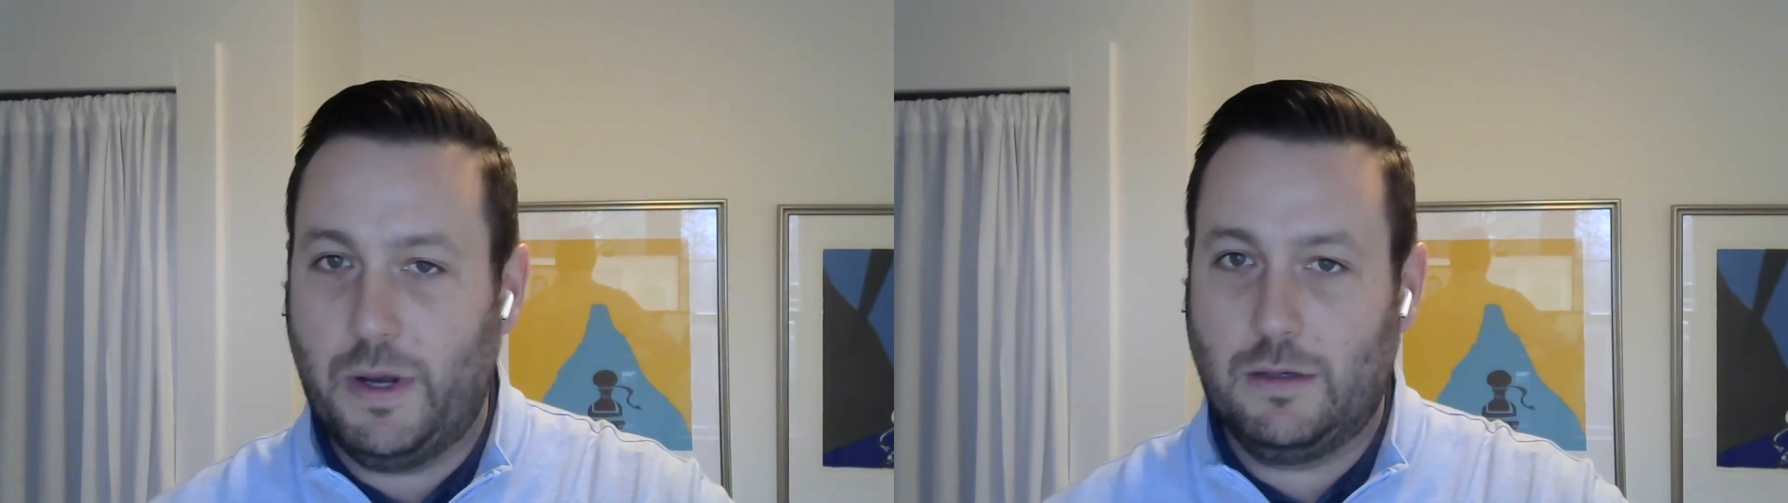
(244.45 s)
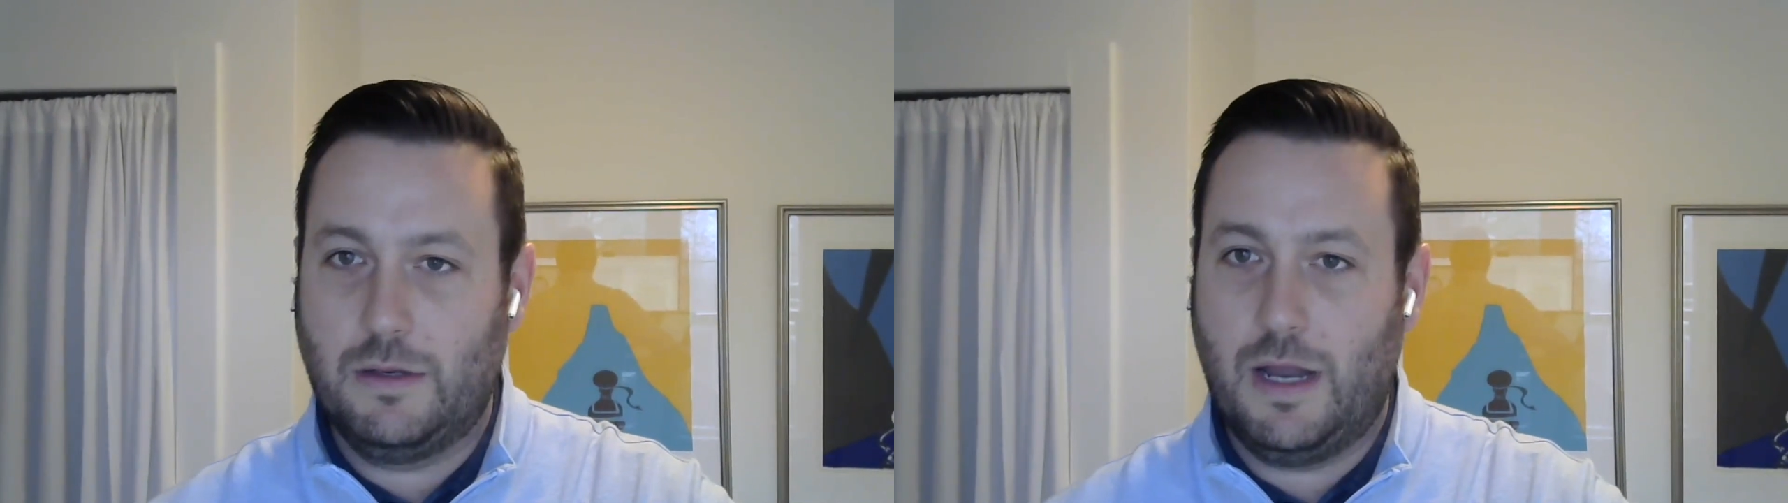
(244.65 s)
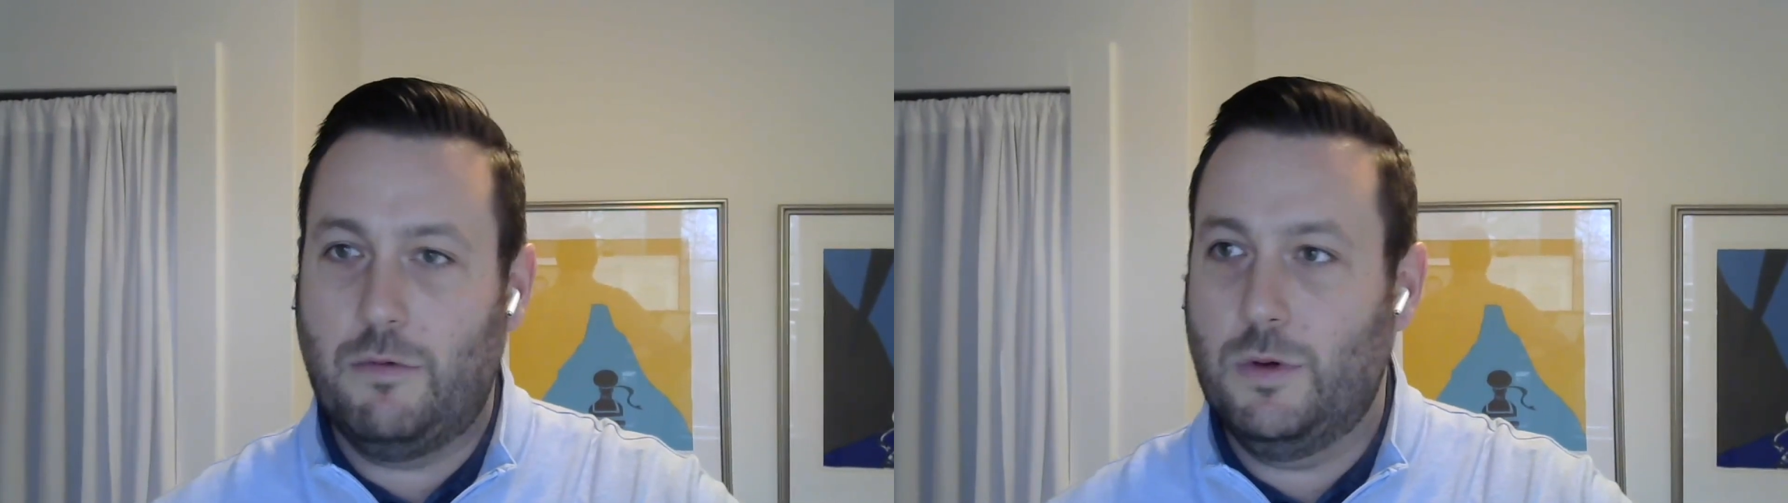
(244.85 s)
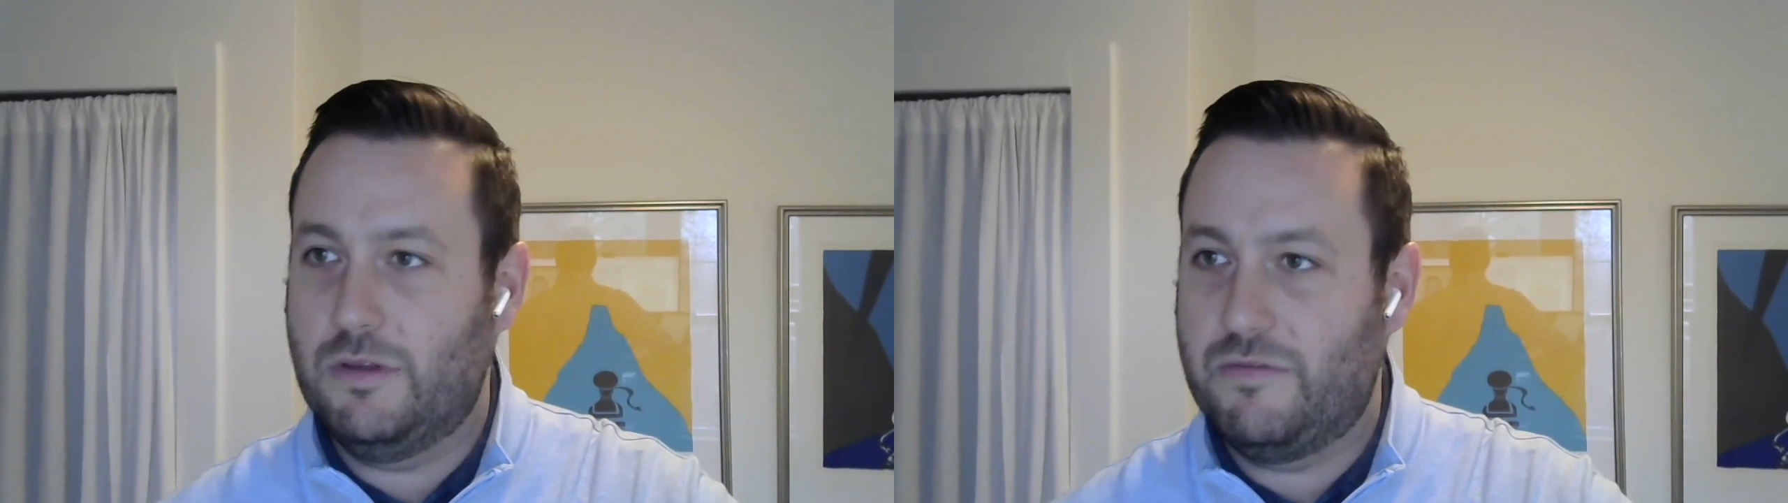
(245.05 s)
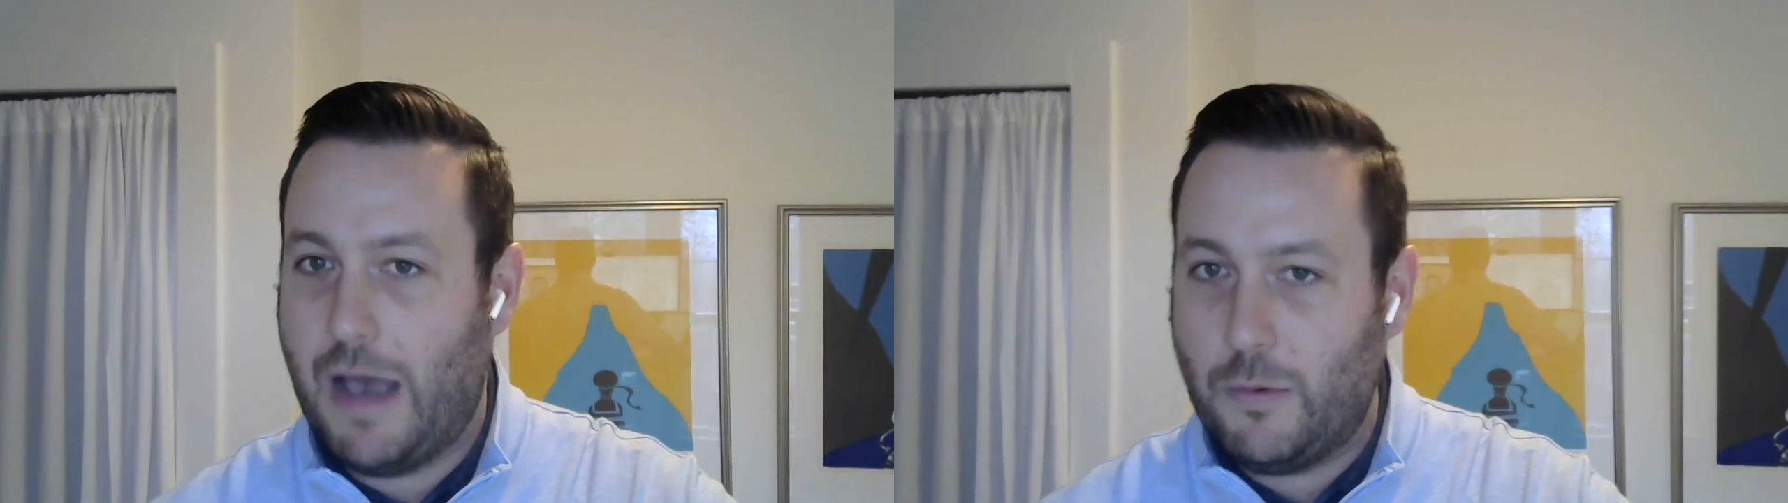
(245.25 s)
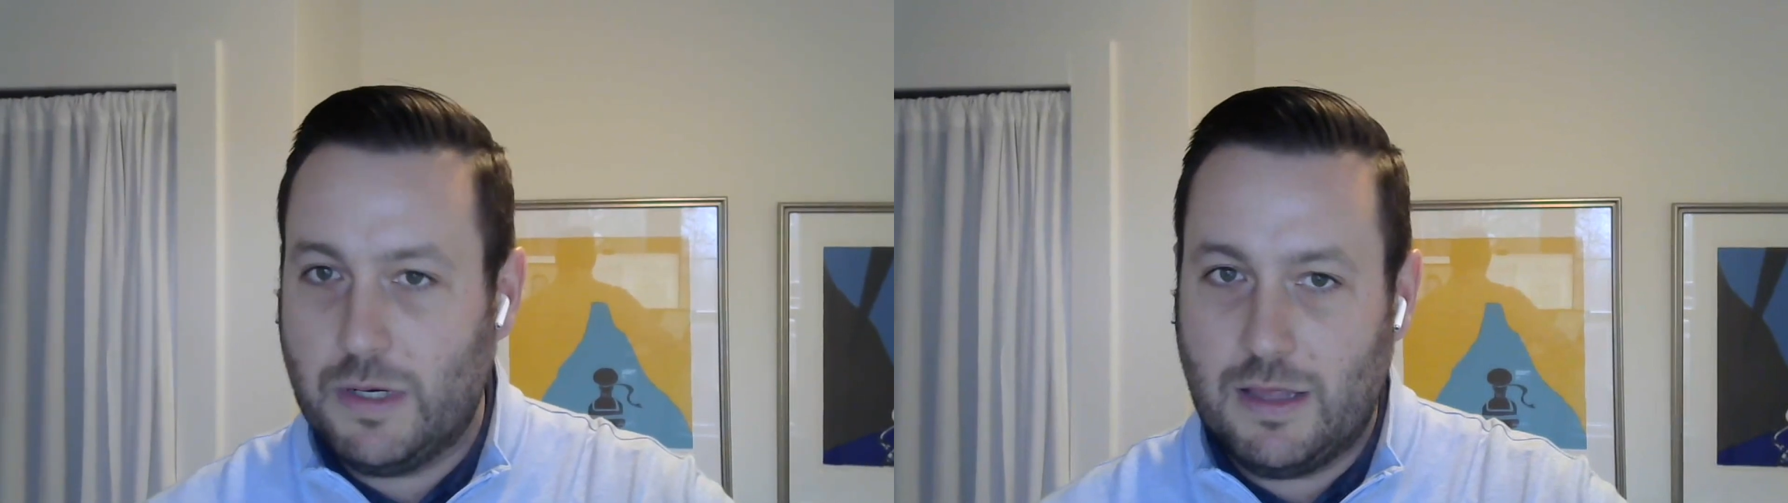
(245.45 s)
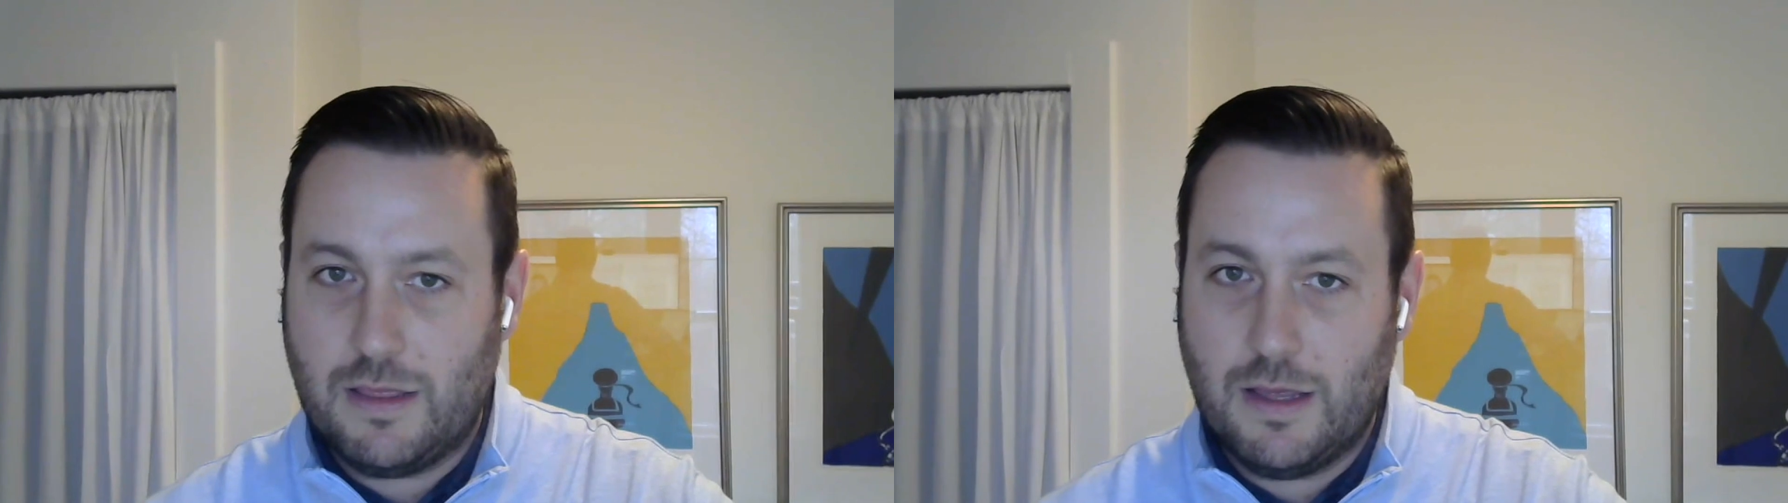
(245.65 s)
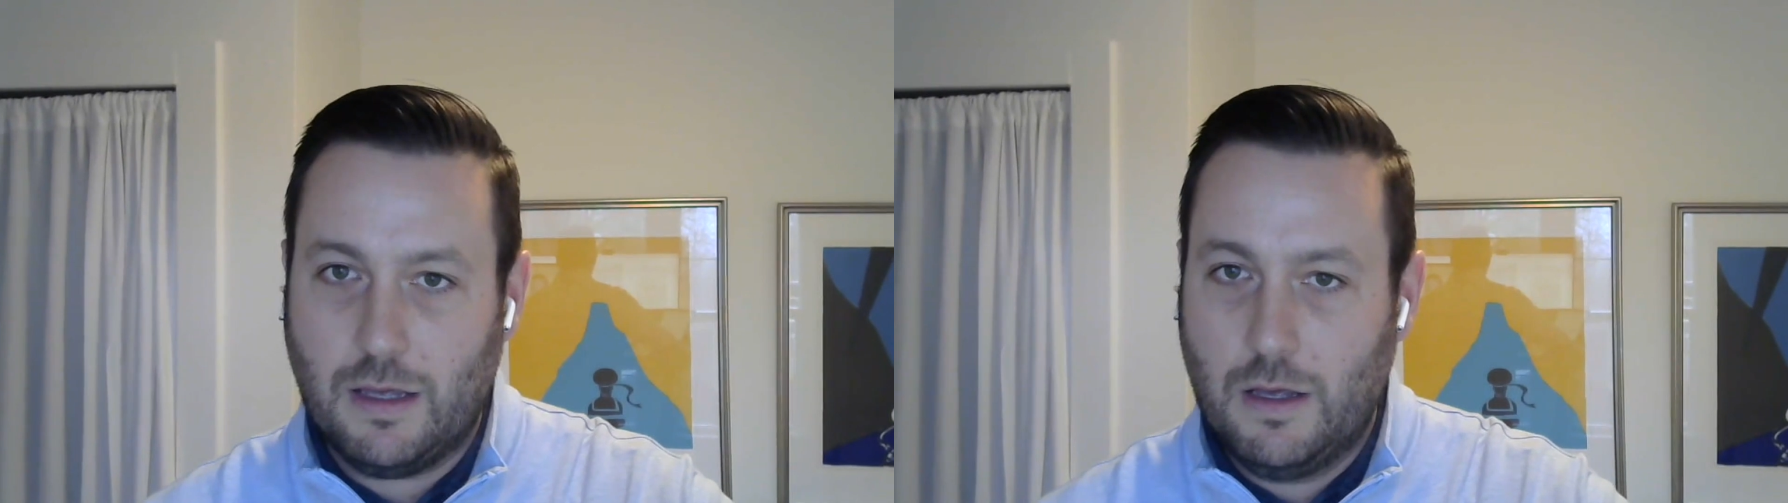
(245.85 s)
but never really found
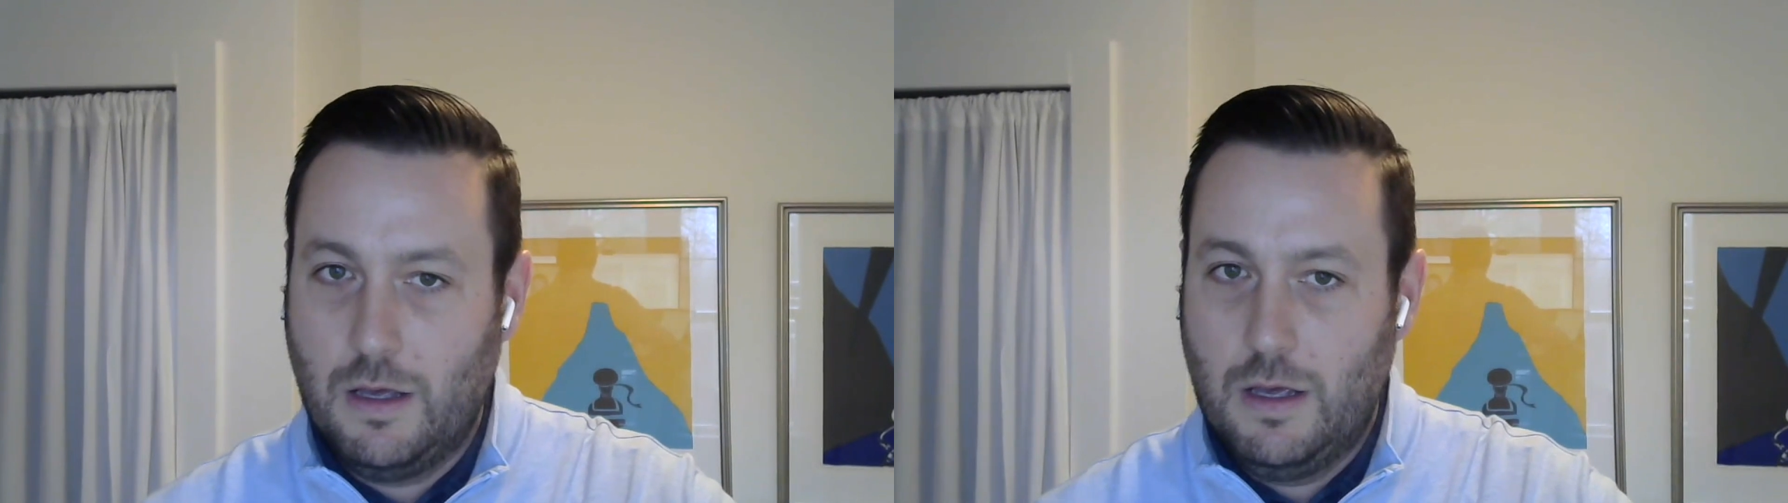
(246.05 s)
anything.